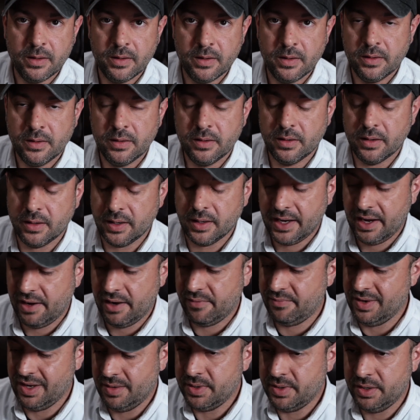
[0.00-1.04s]
Have
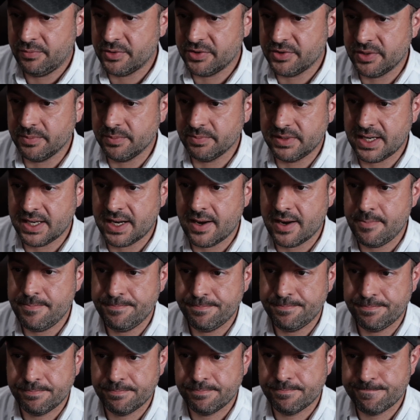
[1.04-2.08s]
not been for some time.
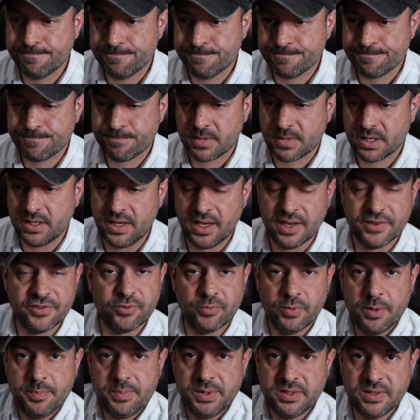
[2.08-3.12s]
He has a
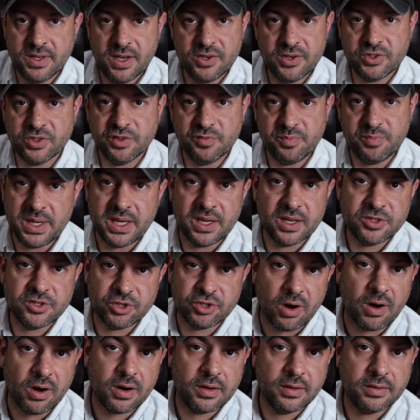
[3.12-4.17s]
reputation of being a
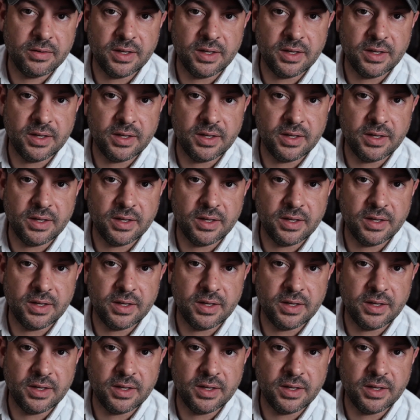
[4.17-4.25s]
jerk,